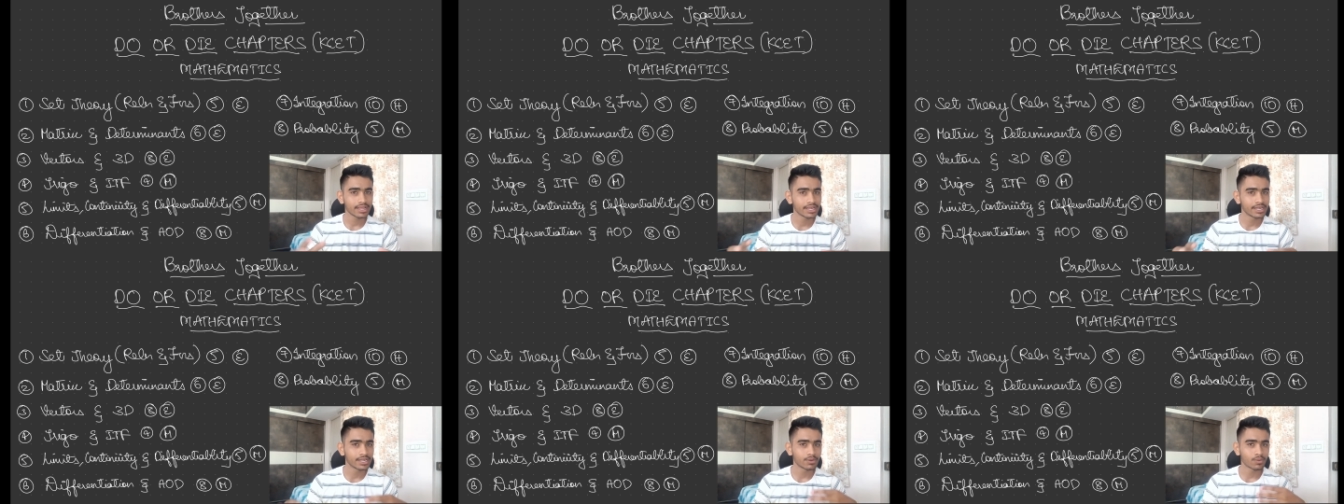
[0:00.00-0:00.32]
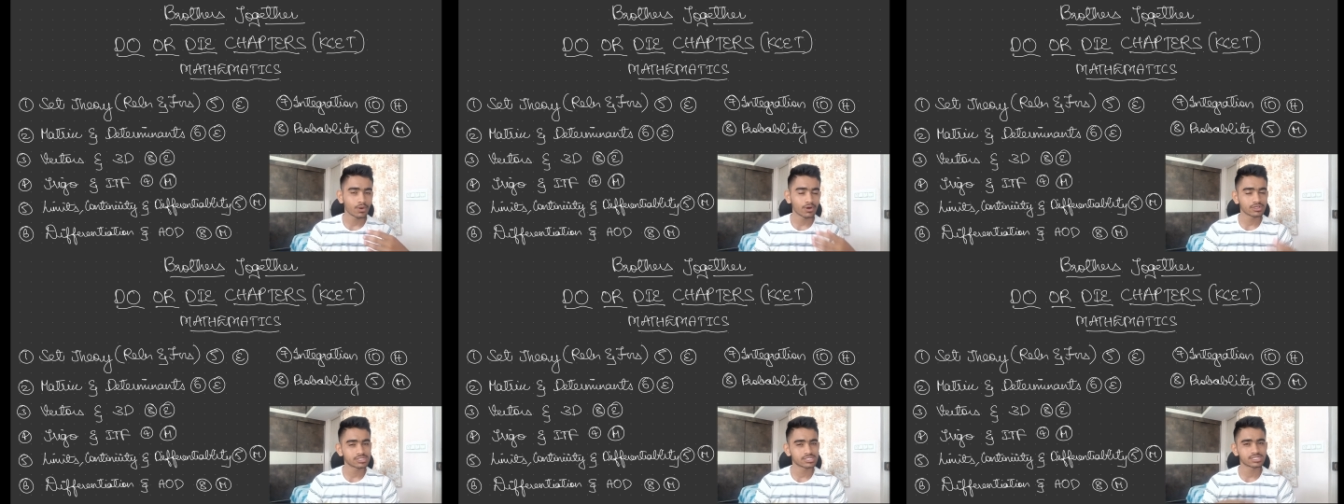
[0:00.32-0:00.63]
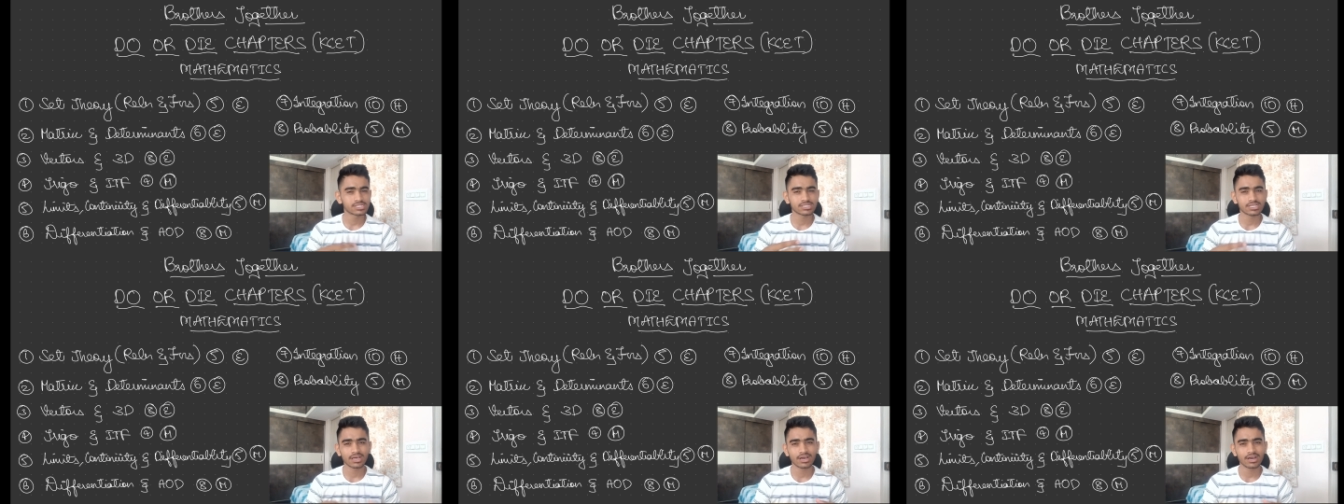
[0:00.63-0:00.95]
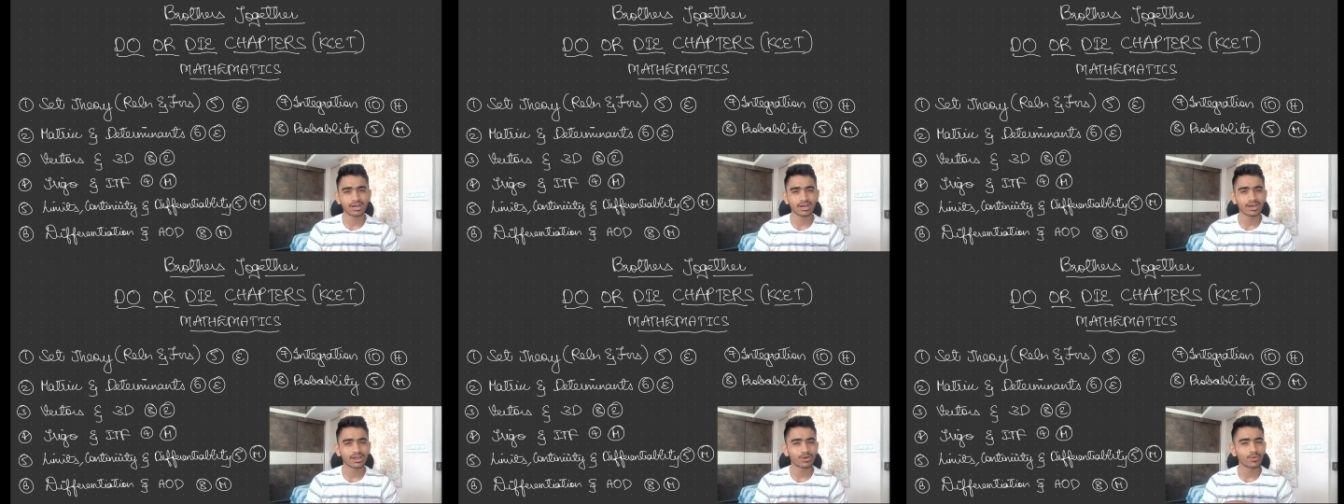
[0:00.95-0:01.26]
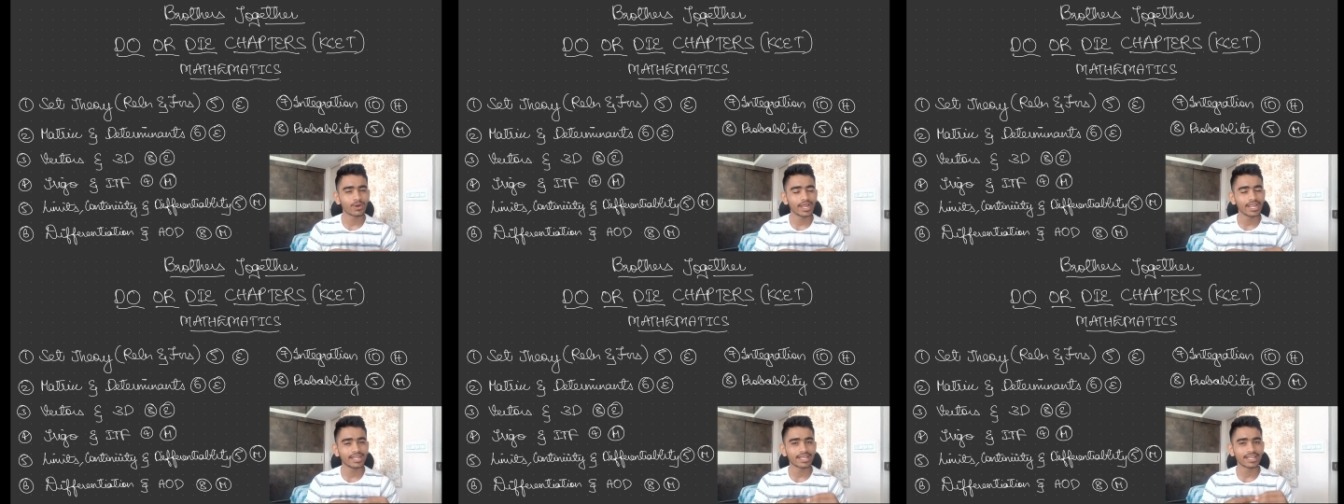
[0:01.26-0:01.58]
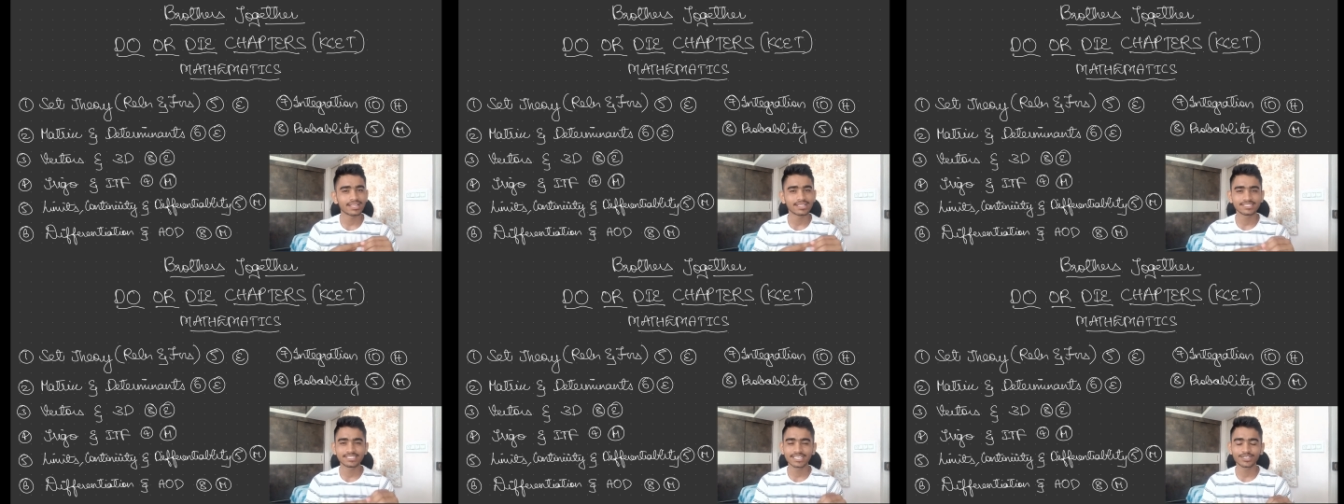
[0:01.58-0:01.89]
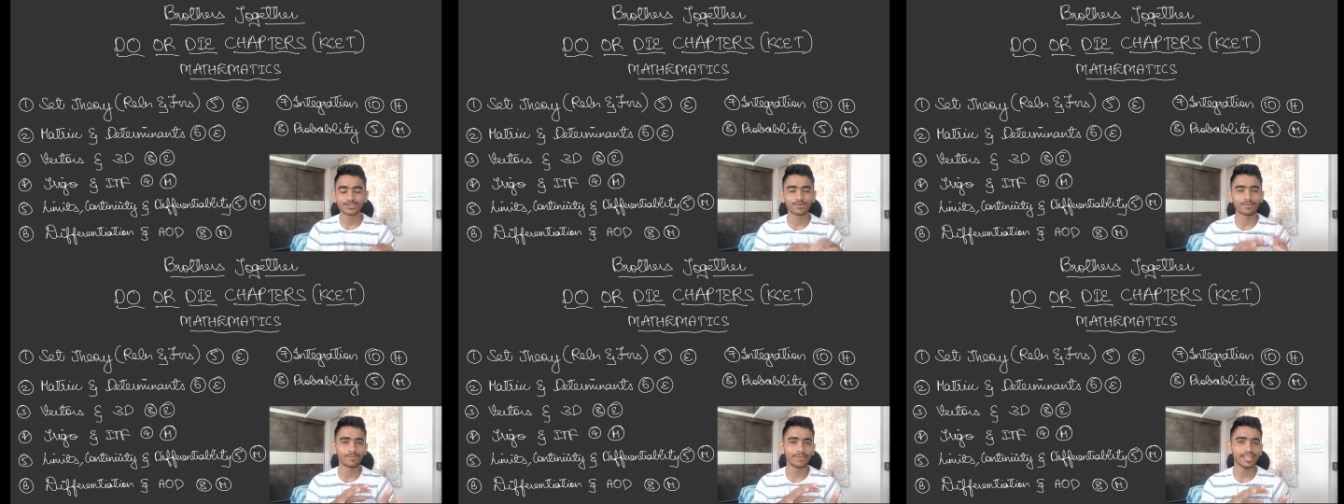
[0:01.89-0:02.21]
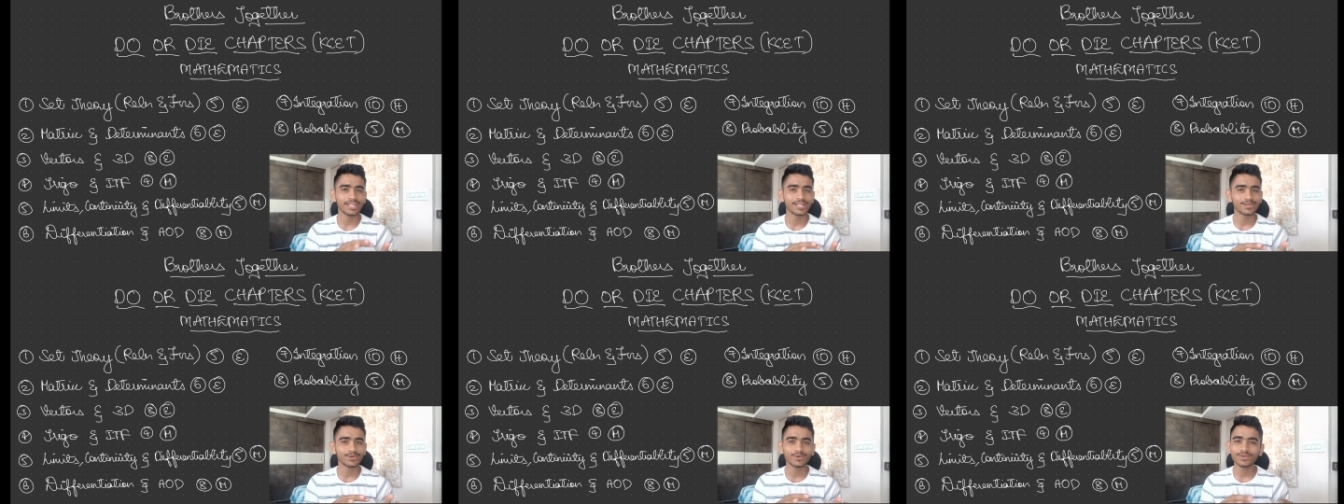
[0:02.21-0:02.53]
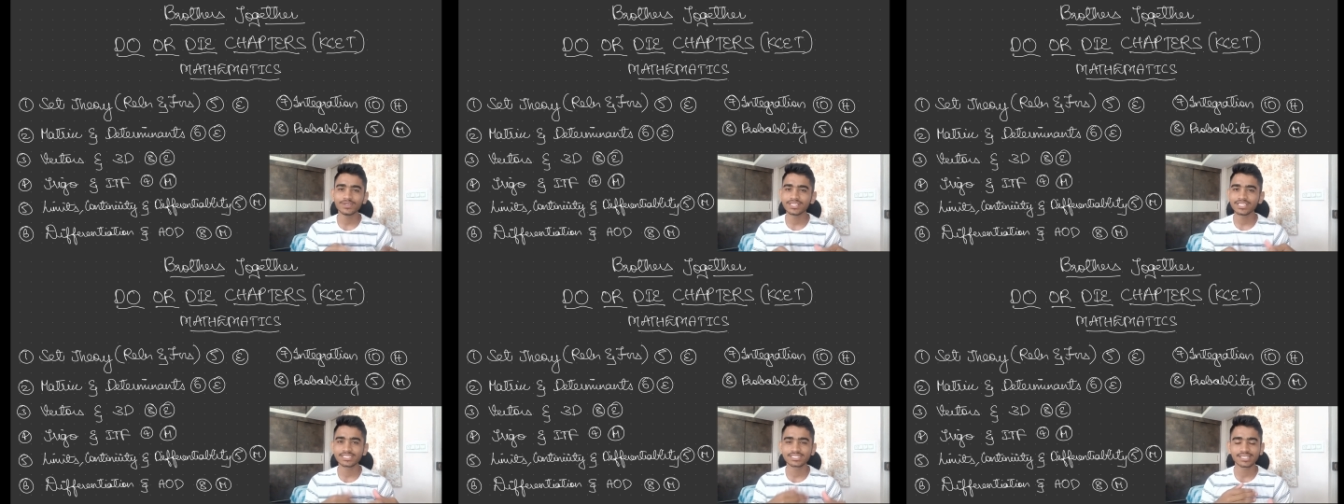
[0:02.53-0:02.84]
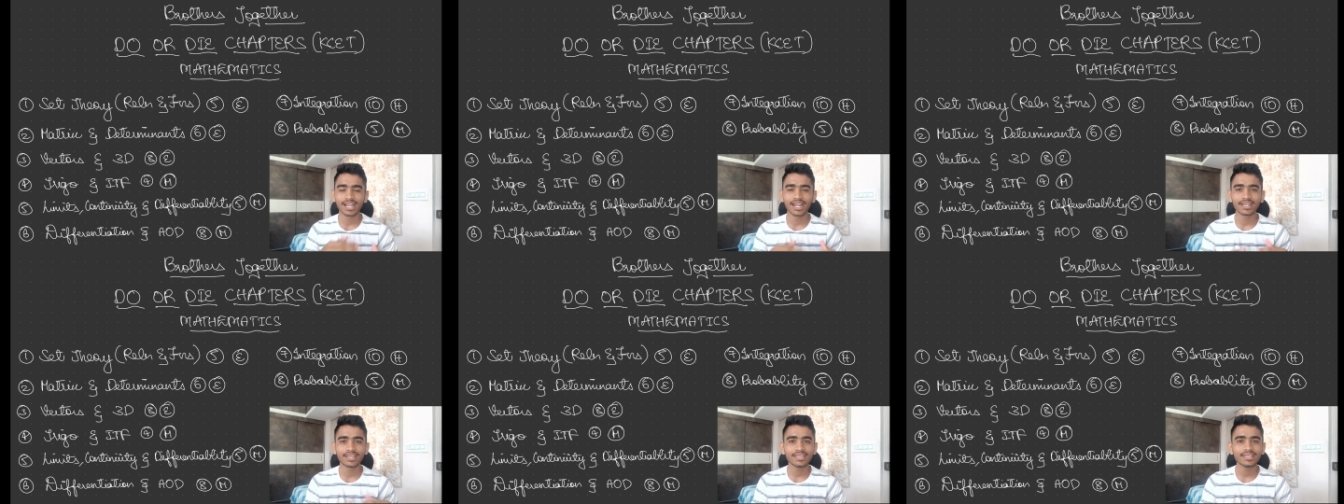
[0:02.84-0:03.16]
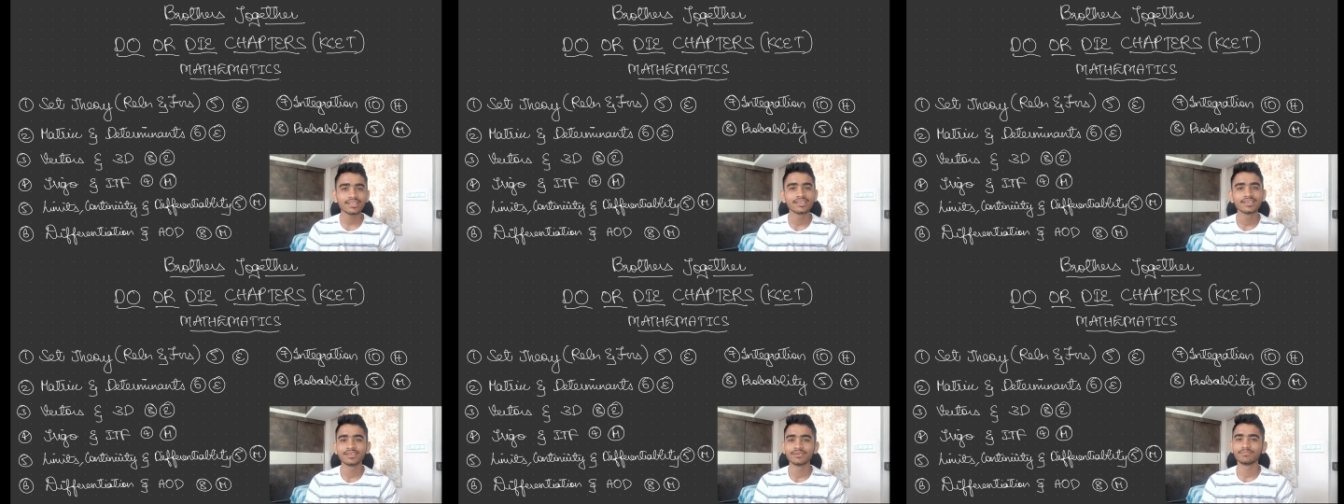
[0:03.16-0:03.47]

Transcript: It was uh, quite allergic to me too in the starting.